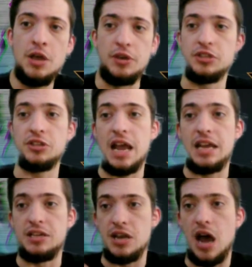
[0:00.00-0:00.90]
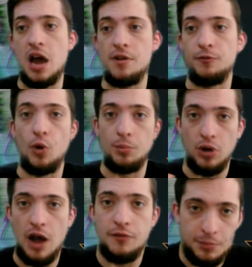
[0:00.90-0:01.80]
This is a
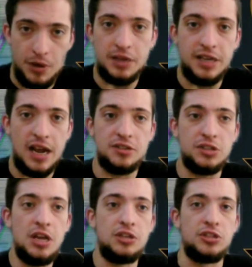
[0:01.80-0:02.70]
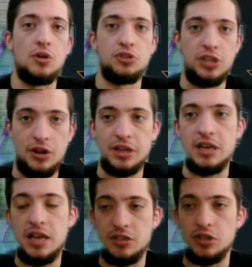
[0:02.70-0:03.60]
not-for-profit podcast, so sharing
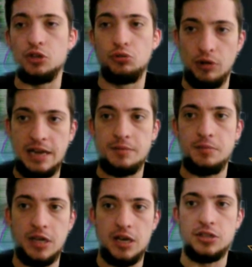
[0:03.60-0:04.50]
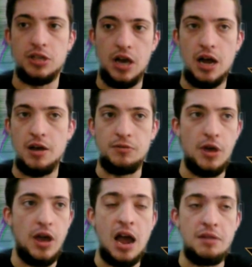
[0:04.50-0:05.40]
it is great because
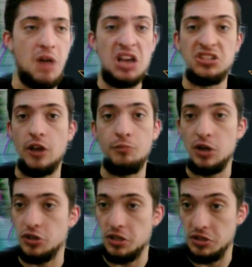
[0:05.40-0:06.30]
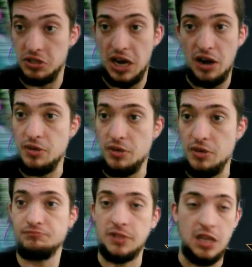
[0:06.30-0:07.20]
I self-budget this entire thing.
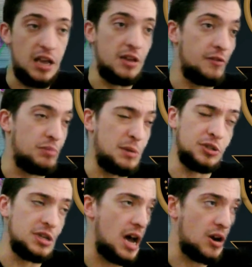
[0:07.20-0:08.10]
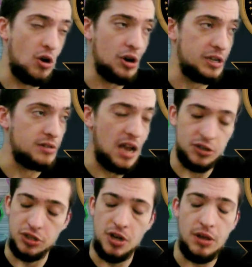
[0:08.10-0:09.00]
If people did not already
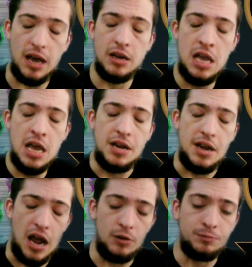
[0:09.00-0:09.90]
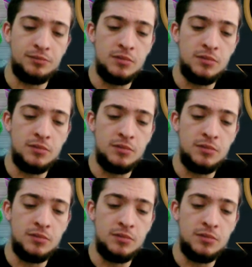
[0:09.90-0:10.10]
actually know that. Now,